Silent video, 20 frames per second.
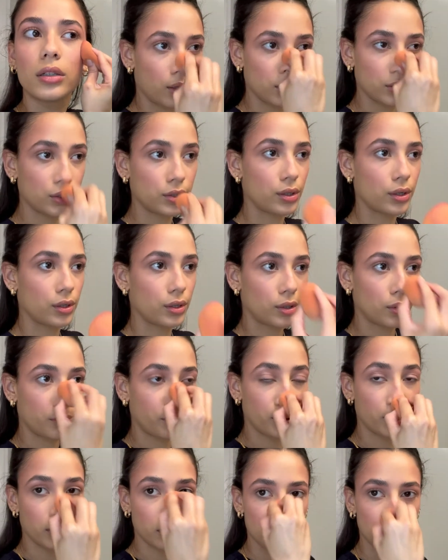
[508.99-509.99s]
Also
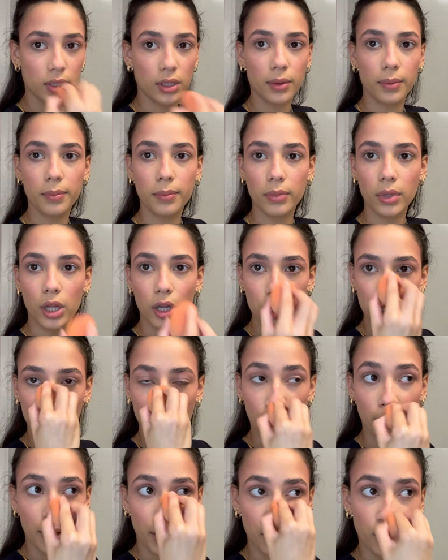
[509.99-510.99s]
put some blush
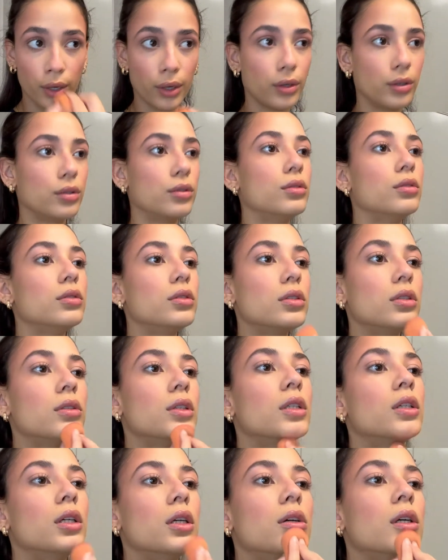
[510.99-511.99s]
on my nose
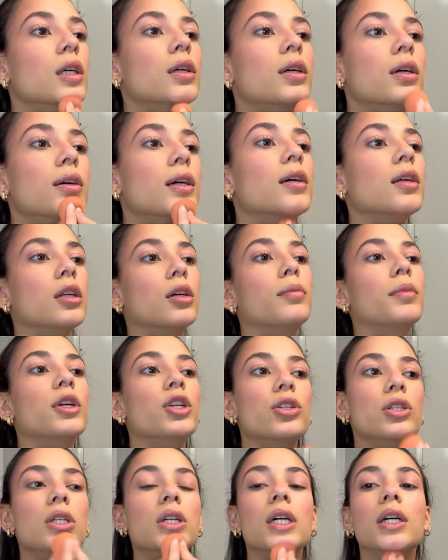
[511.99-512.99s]
and on my
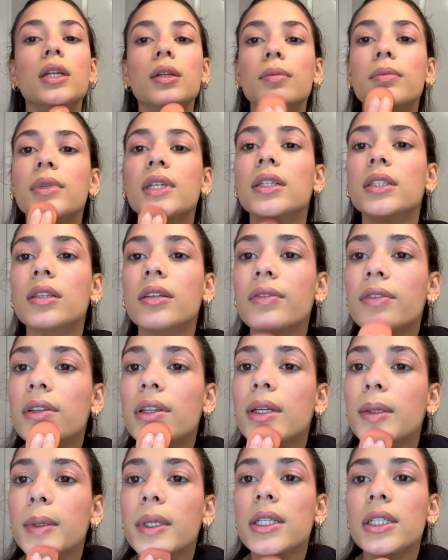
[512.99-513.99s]
chin because I feel
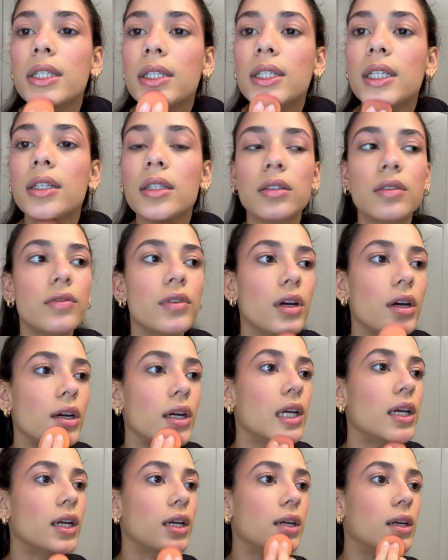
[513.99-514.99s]
like my chin gets
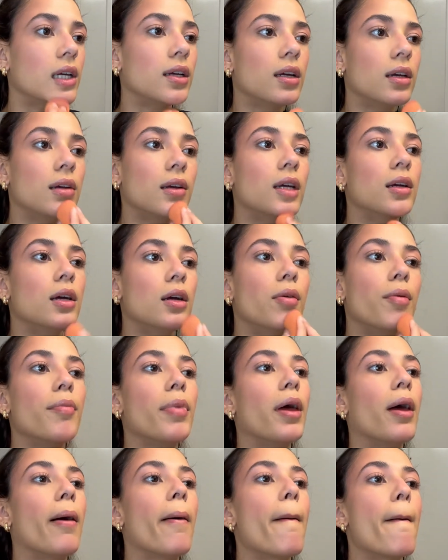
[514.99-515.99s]
very
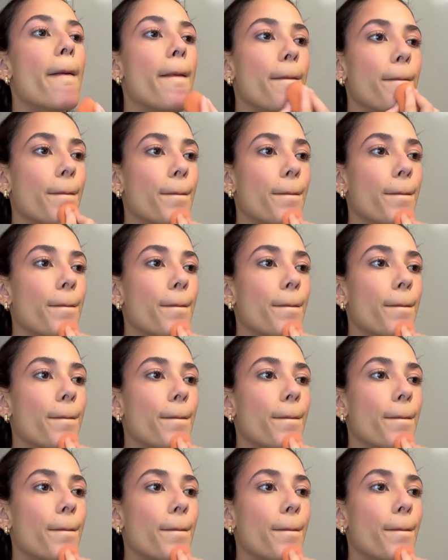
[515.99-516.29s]
pale.